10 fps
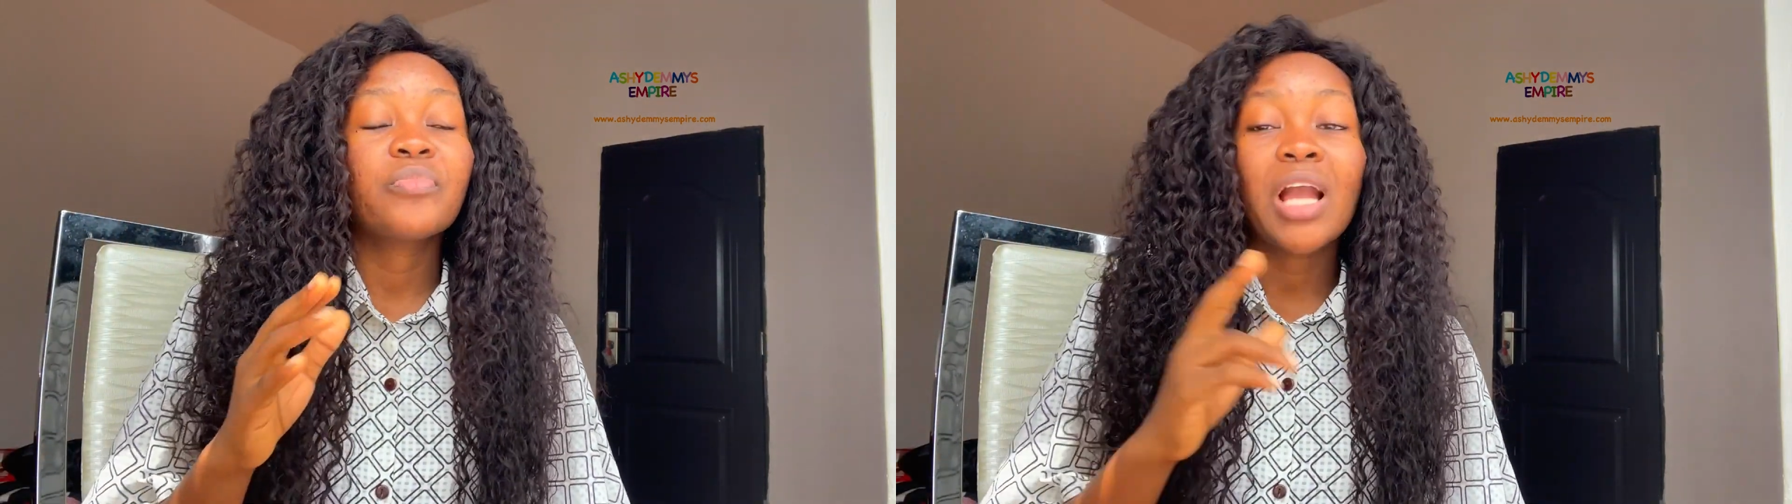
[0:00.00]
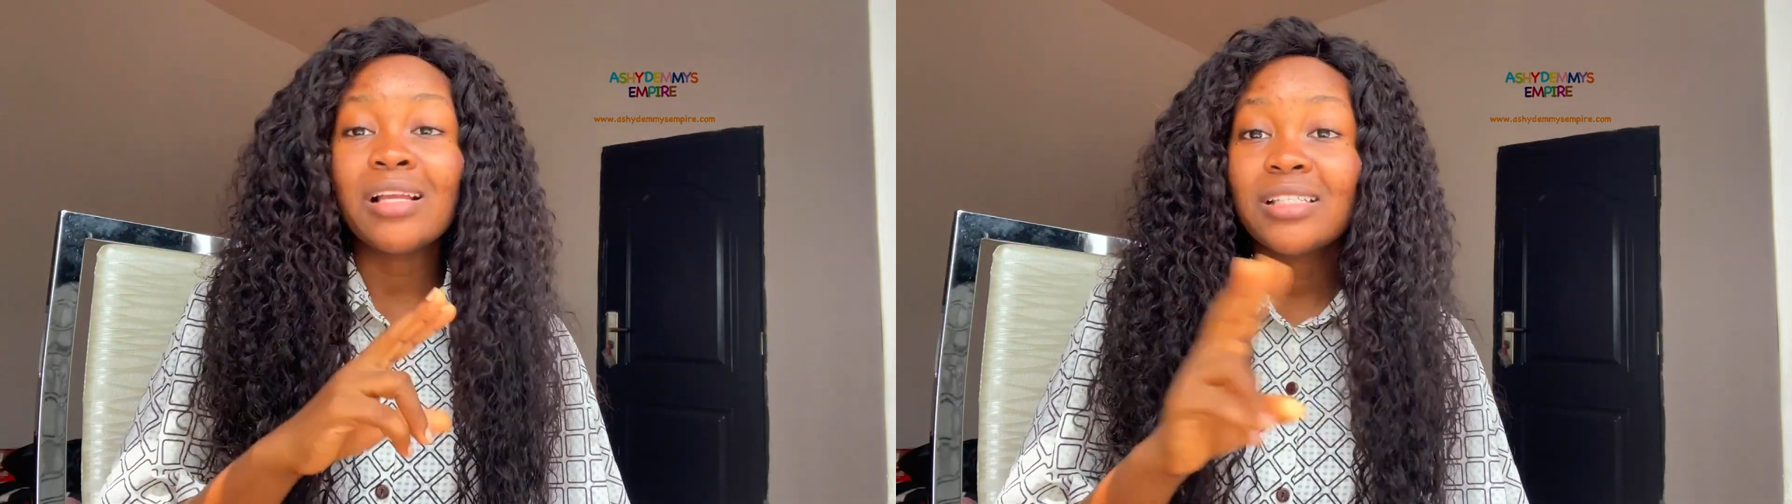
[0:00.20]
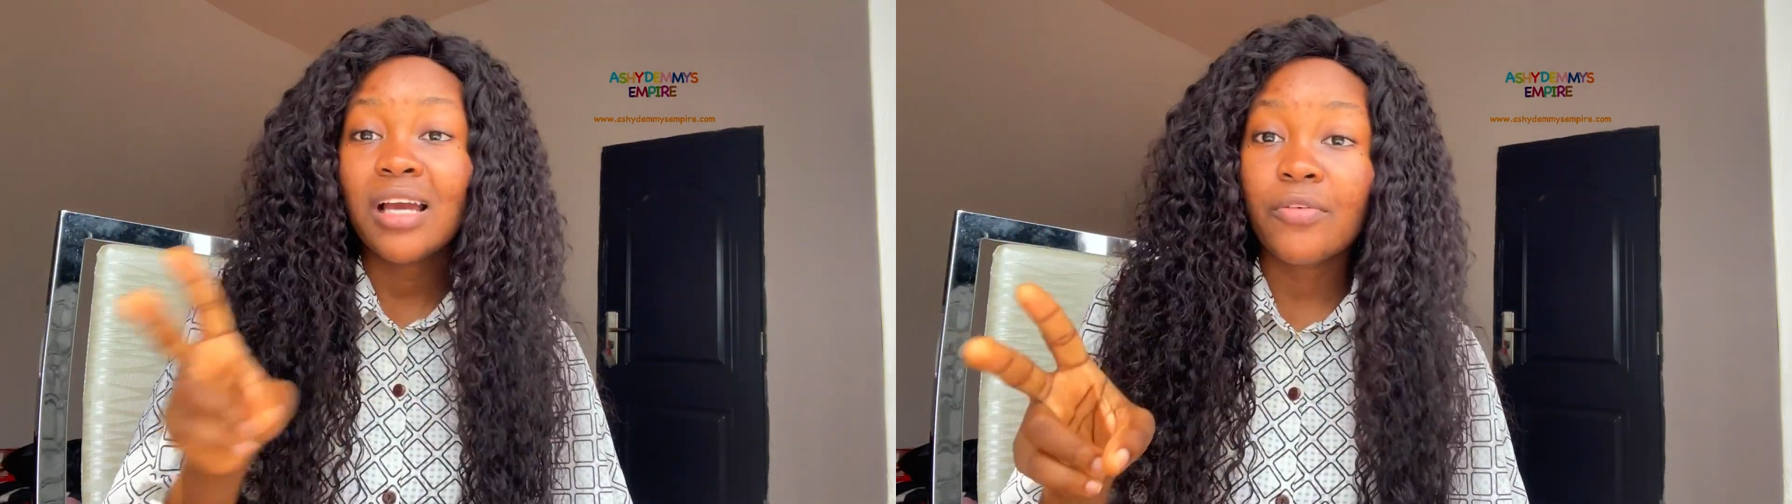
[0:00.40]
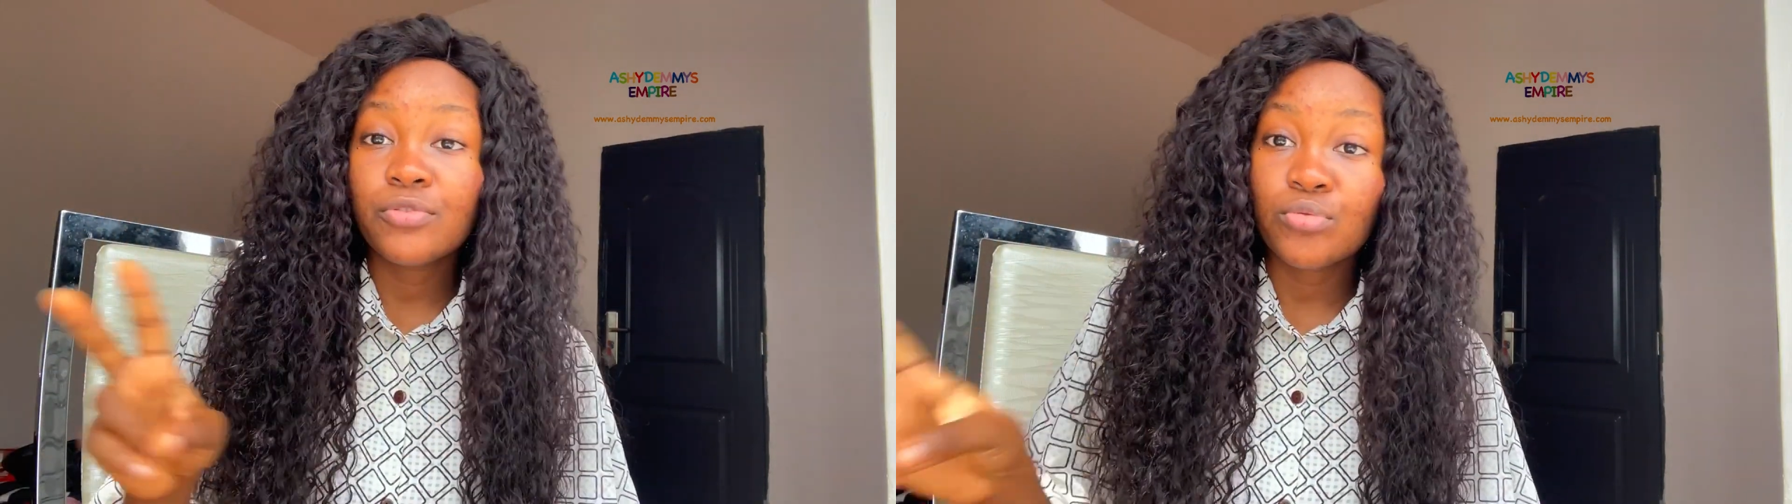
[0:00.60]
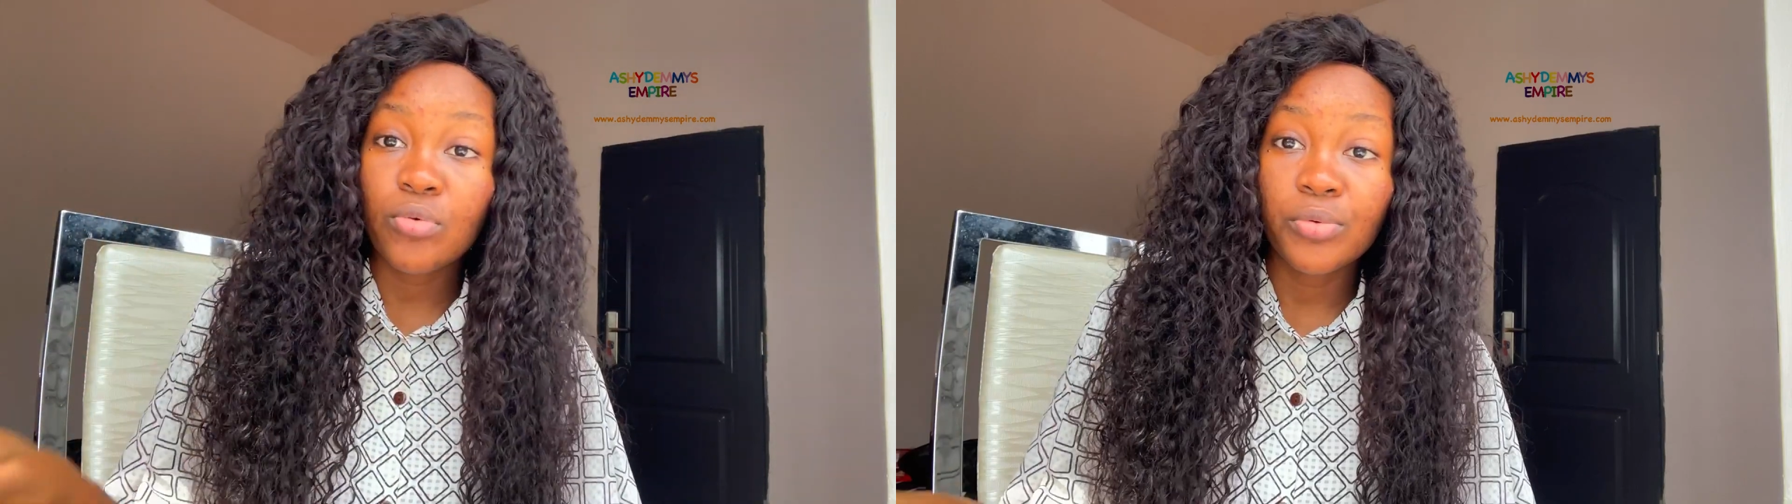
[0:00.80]
I actually
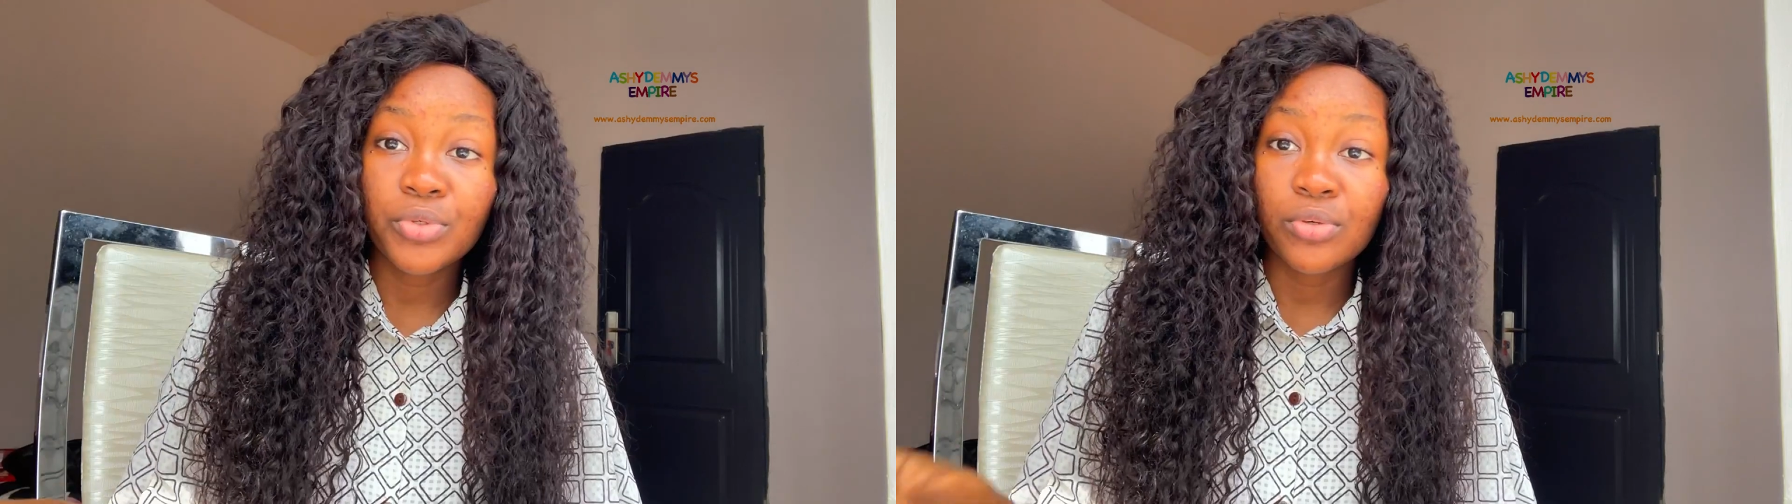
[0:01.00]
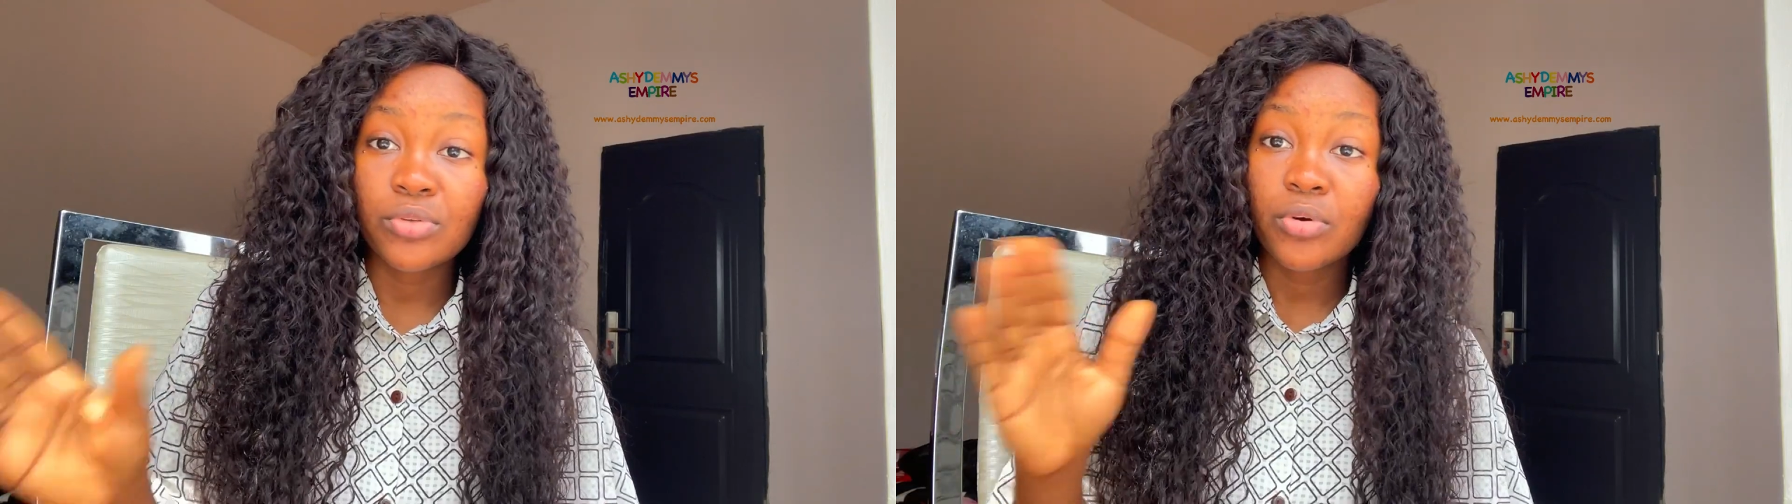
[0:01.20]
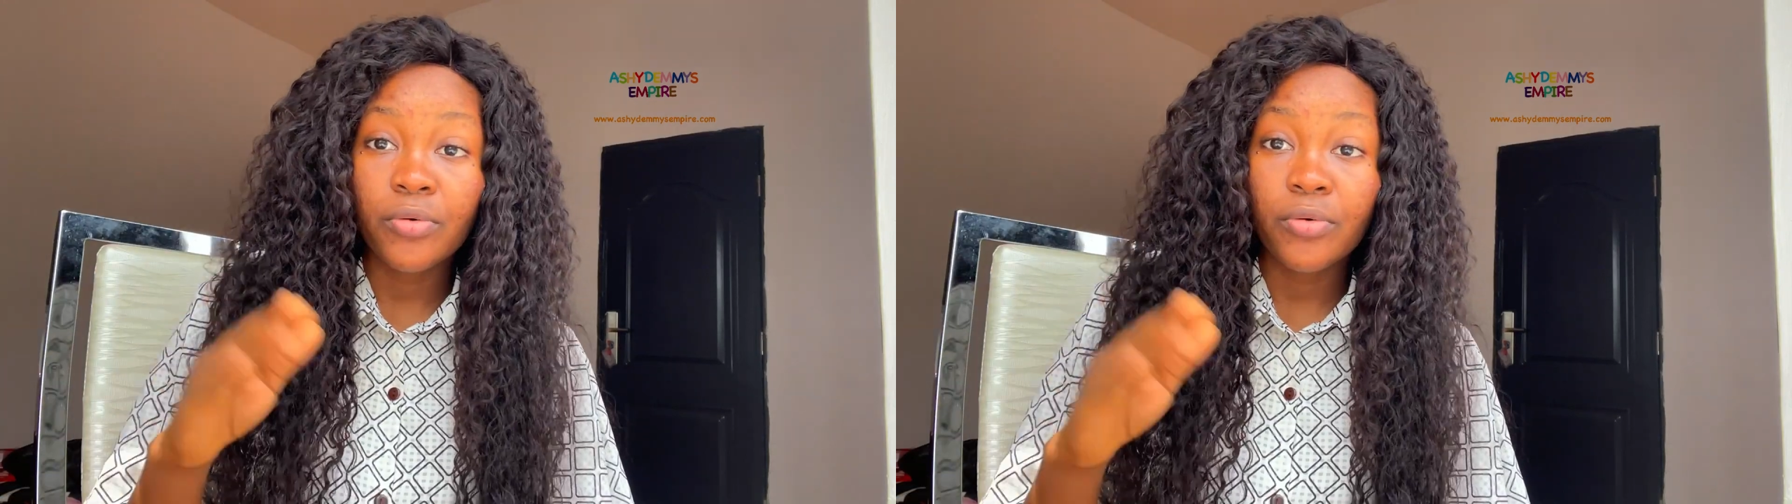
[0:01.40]
have two options